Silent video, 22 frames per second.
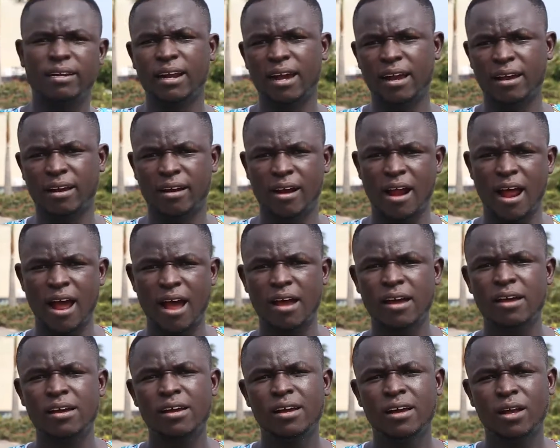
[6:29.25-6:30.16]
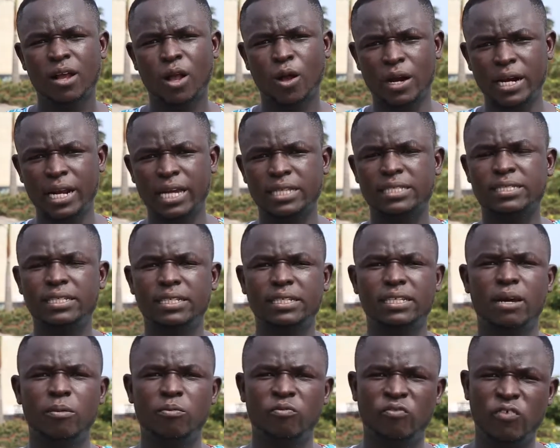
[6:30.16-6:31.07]
and Accra, connecting
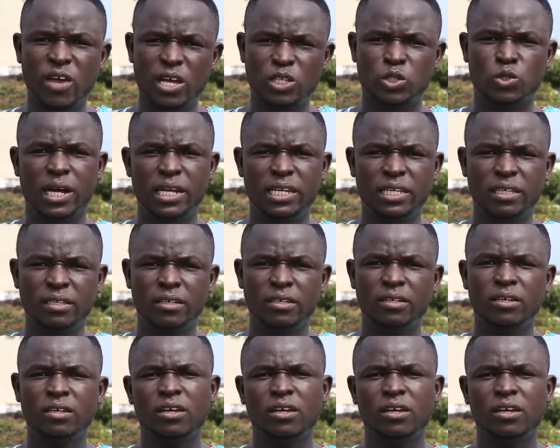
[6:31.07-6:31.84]
them virtually